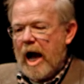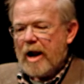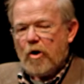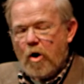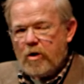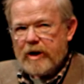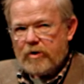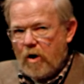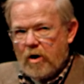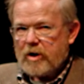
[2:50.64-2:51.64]
And all he
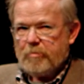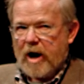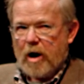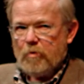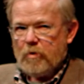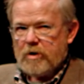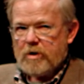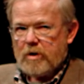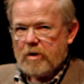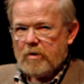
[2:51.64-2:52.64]
talked about was
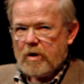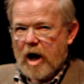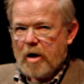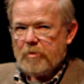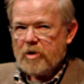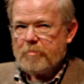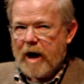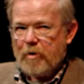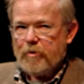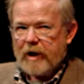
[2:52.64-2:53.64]
how much
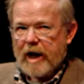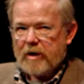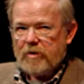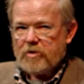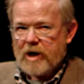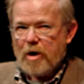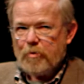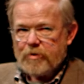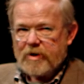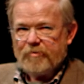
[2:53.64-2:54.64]
power they had in the
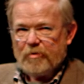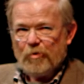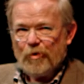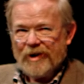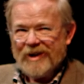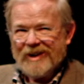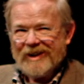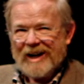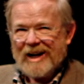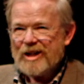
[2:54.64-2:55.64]
showers every morning.
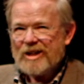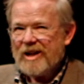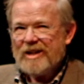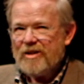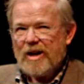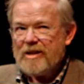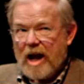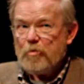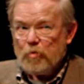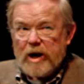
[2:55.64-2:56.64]
And I just thought, is
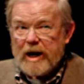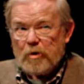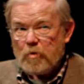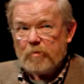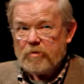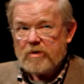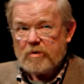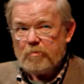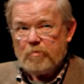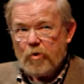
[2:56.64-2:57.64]
that really what was
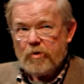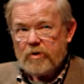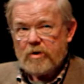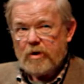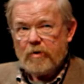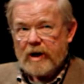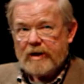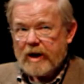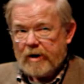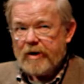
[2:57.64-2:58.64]
important to you?
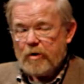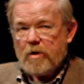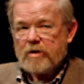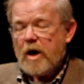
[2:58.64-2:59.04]
And clearly it was.